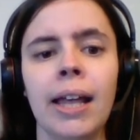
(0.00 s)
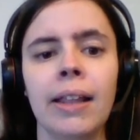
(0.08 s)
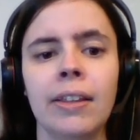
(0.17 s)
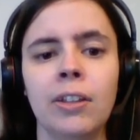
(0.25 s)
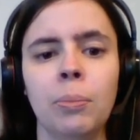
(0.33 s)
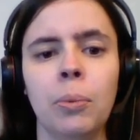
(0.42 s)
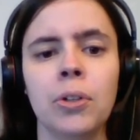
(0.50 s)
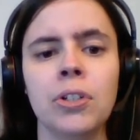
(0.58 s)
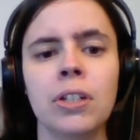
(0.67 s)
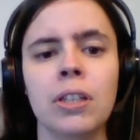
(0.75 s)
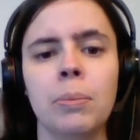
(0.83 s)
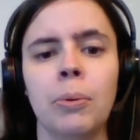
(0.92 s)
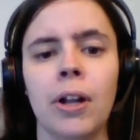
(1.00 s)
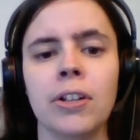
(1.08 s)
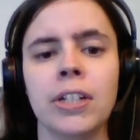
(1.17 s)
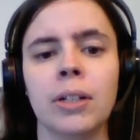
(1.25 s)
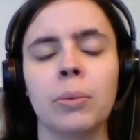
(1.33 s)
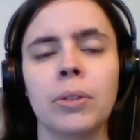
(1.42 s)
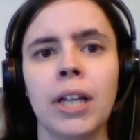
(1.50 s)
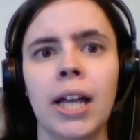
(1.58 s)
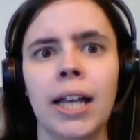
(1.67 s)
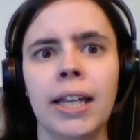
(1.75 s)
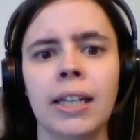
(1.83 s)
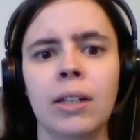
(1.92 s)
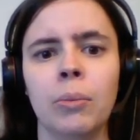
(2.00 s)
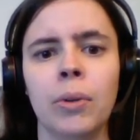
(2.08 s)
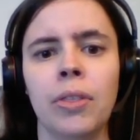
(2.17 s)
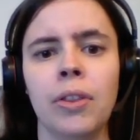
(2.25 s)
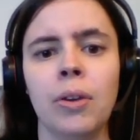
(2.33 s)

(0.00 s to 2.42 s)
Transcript: This portion of the project will tie in with the